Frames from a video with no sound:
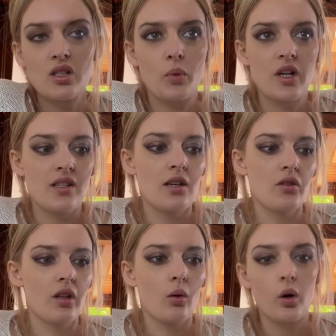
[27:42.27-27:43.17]
where essentially
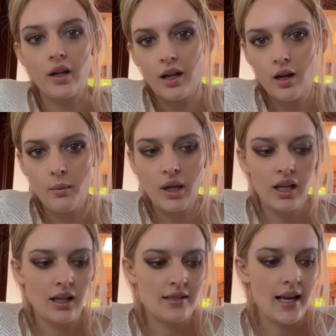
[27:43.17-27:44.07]
the court can come in
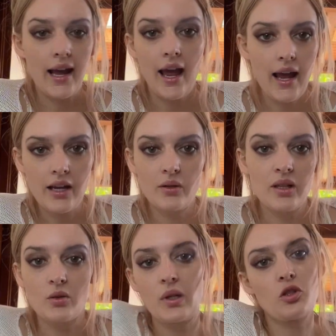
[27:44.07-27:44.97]
and say, hey, you need
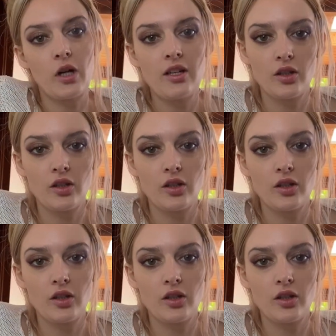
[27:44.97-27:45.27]
to retrain your